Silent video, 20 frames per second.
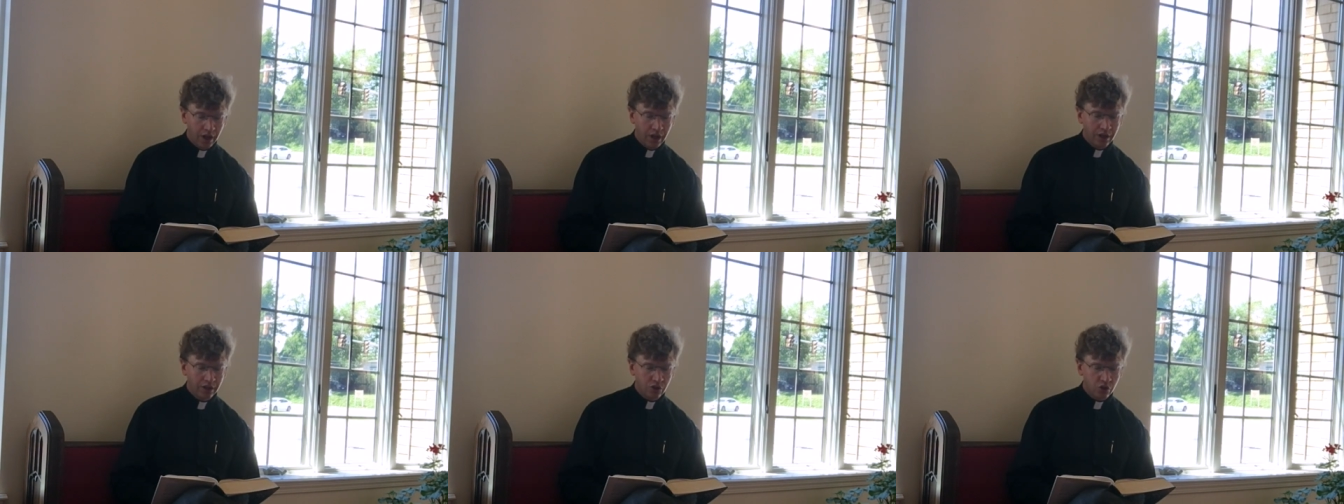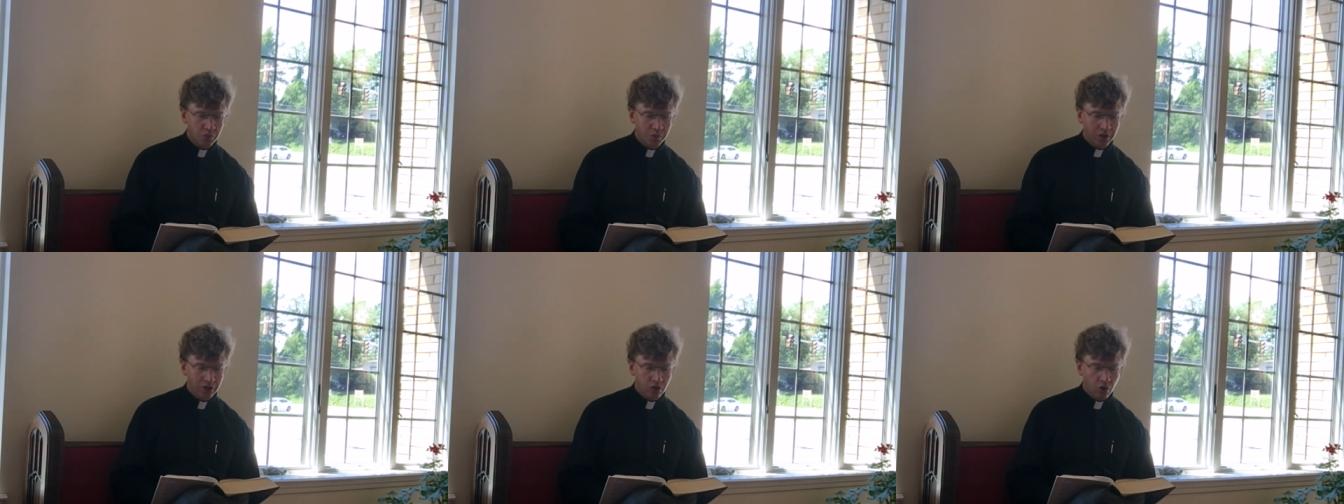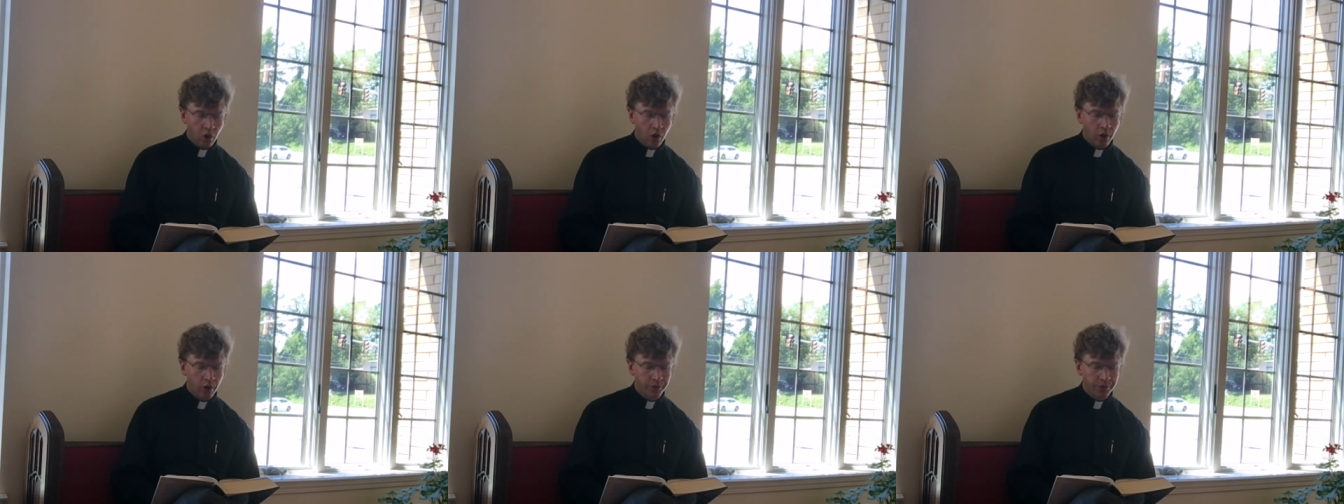and spent
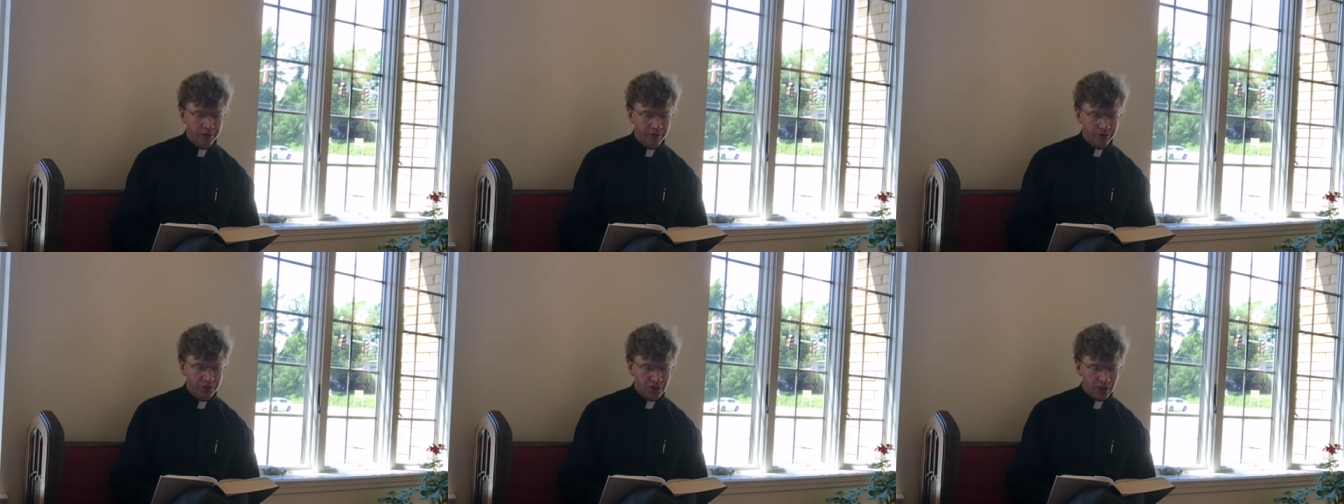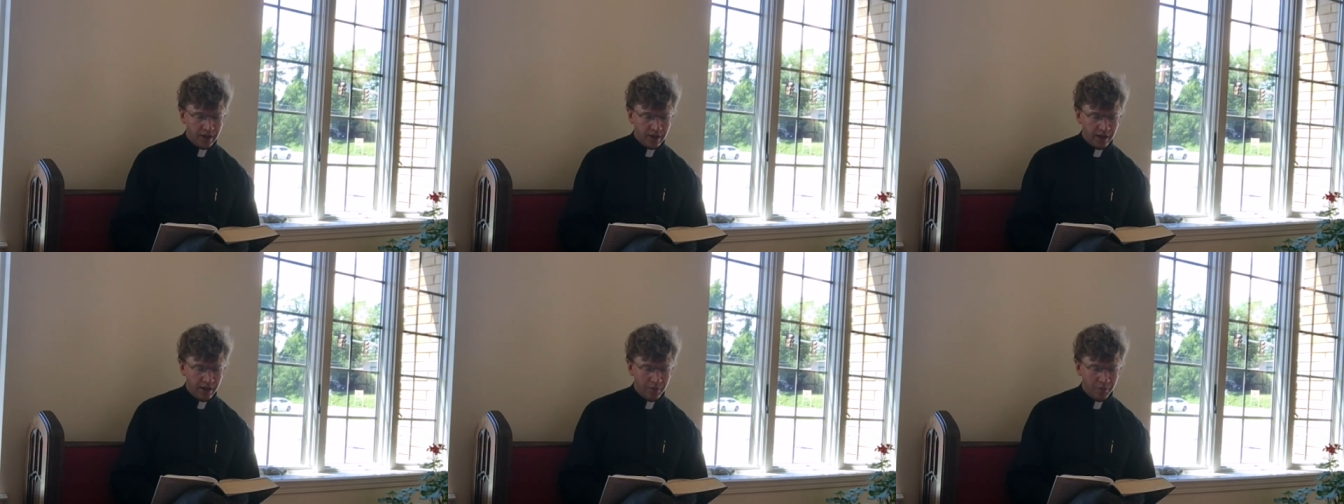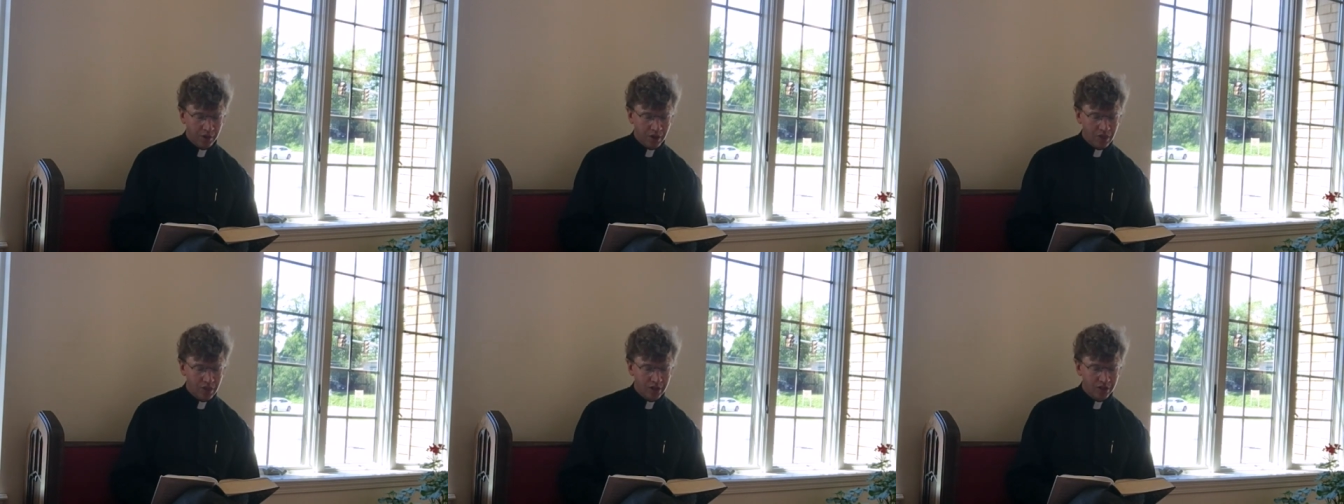all their
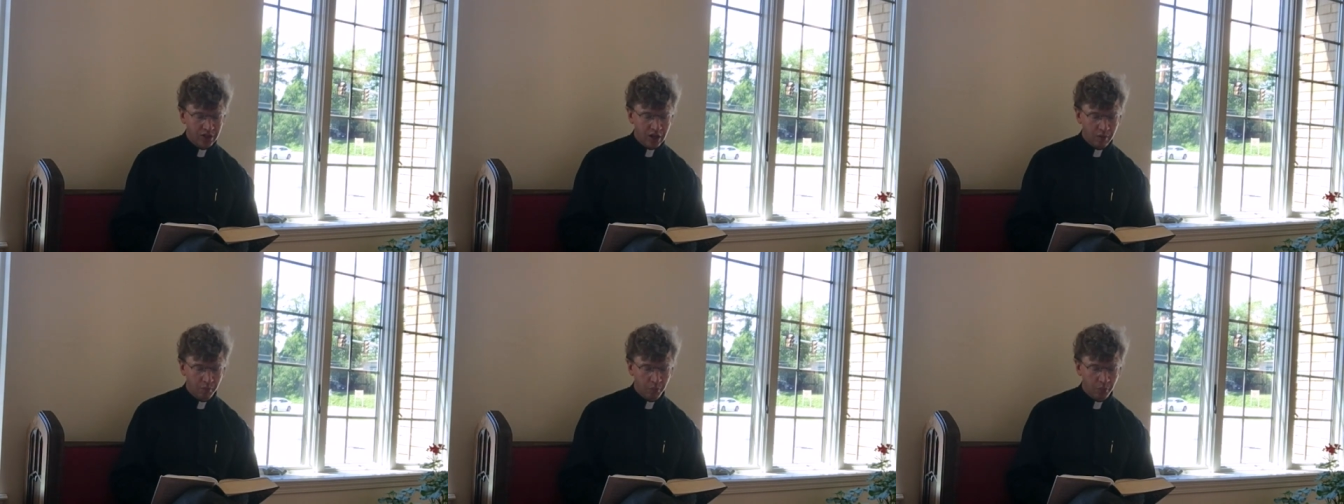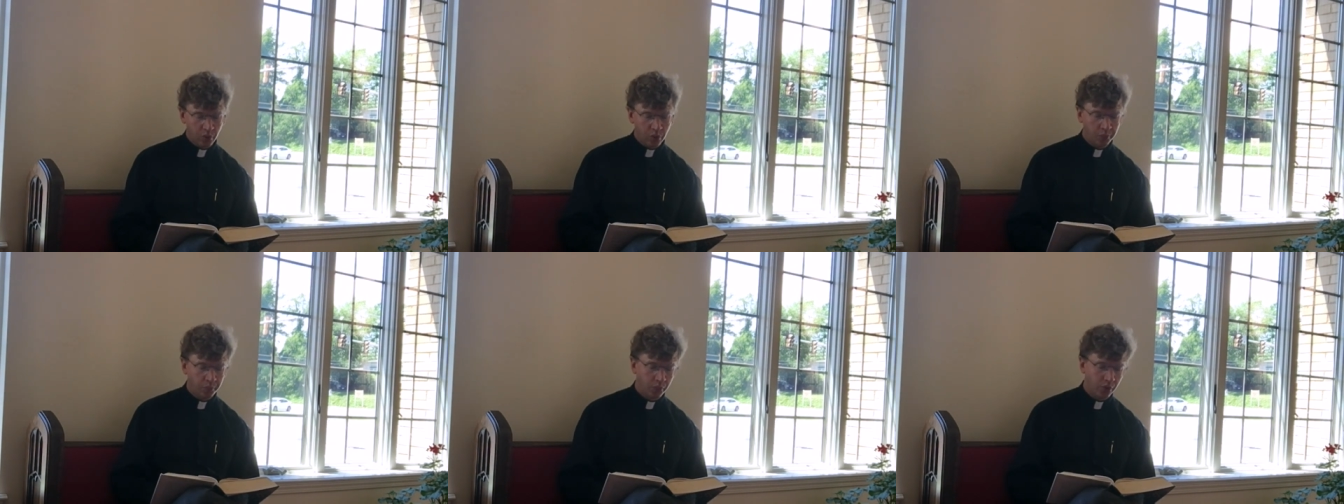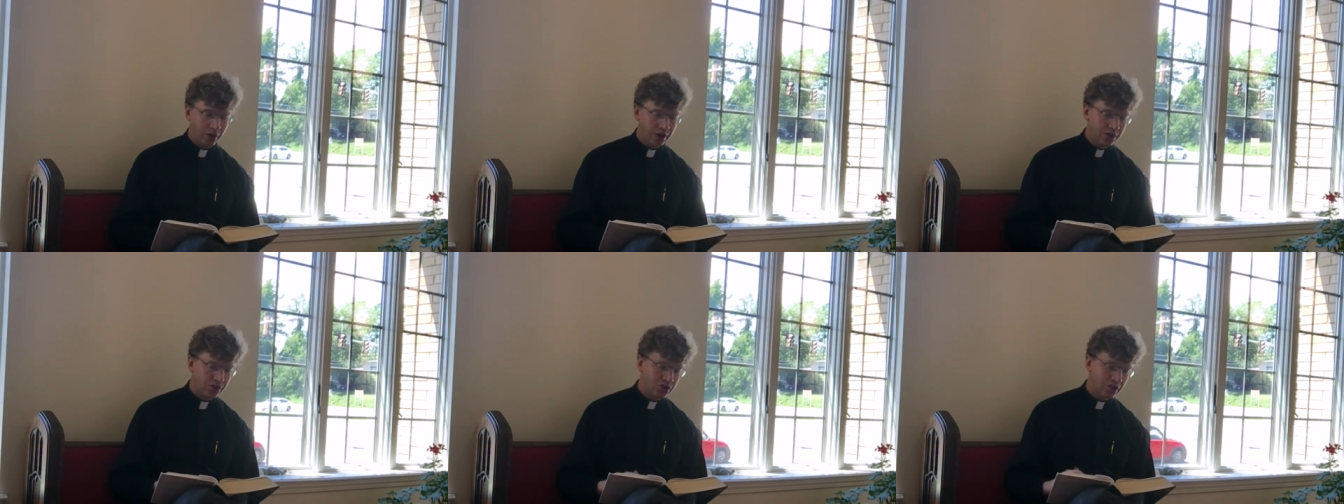time in the temple
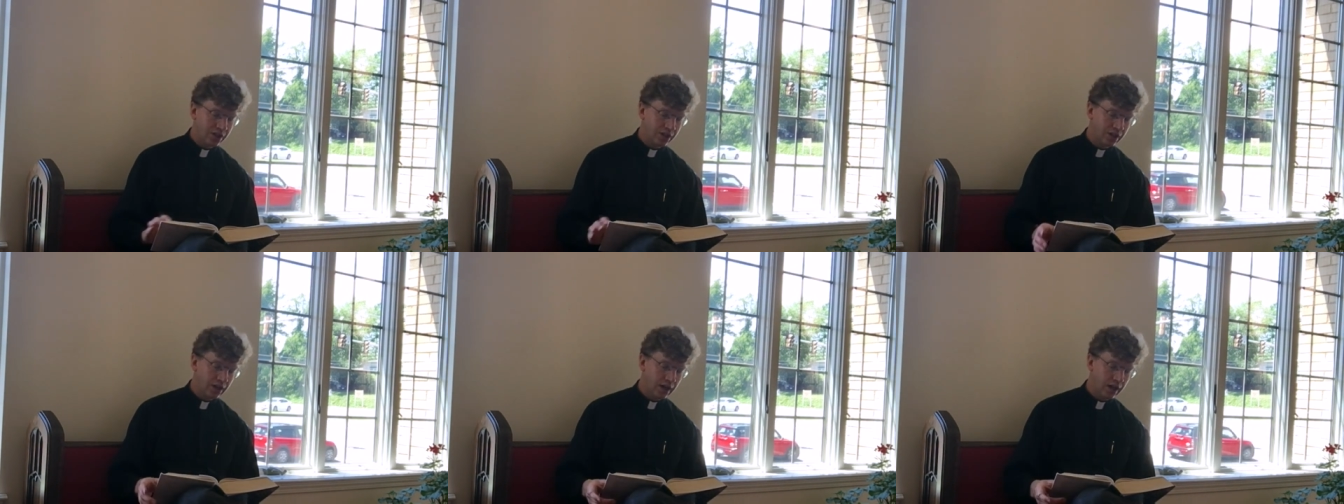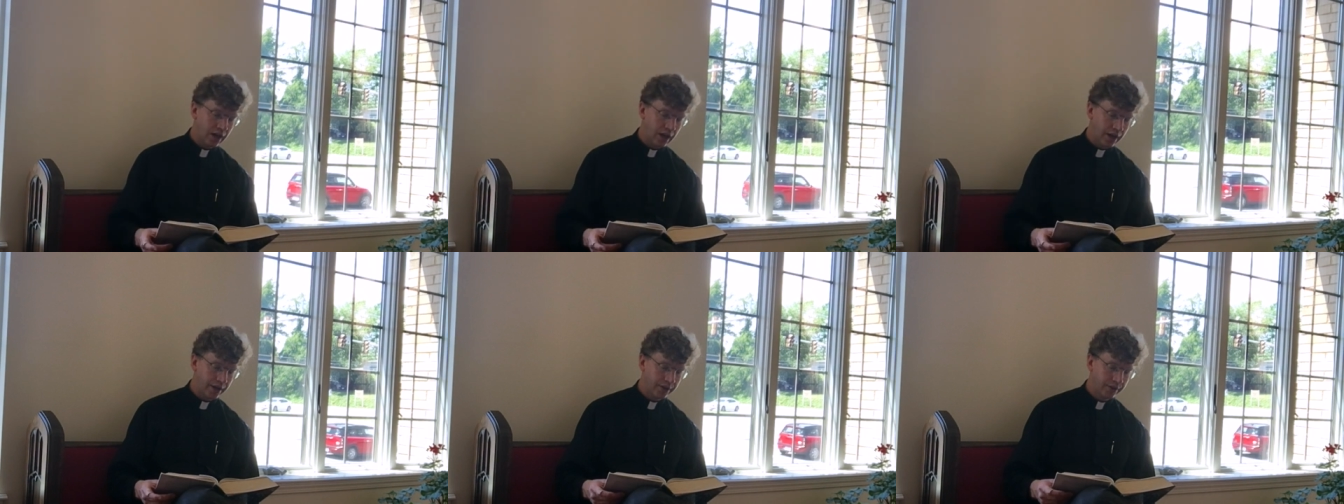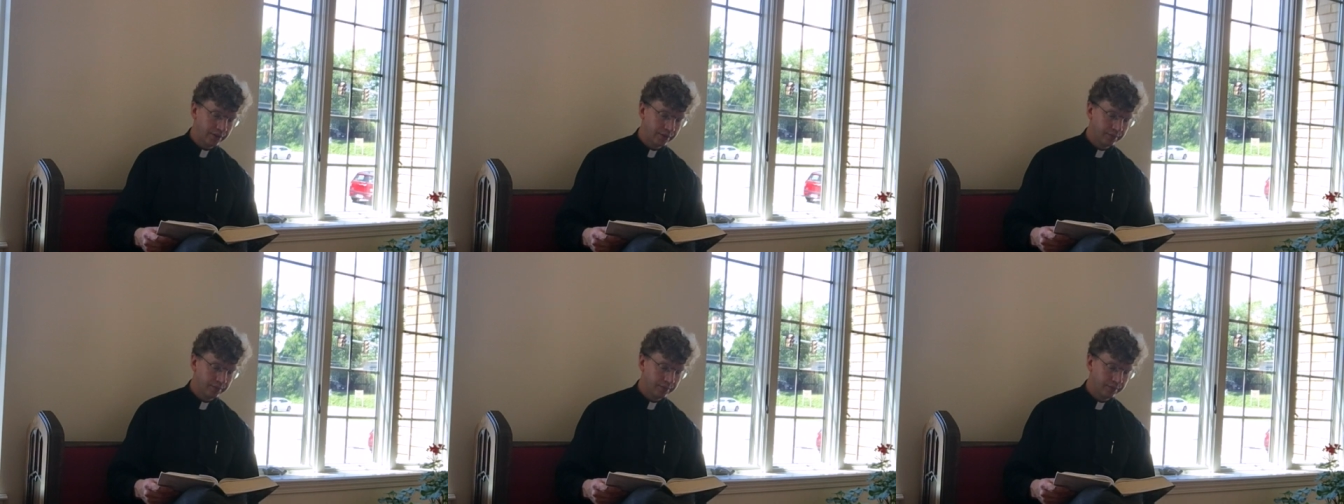praising God.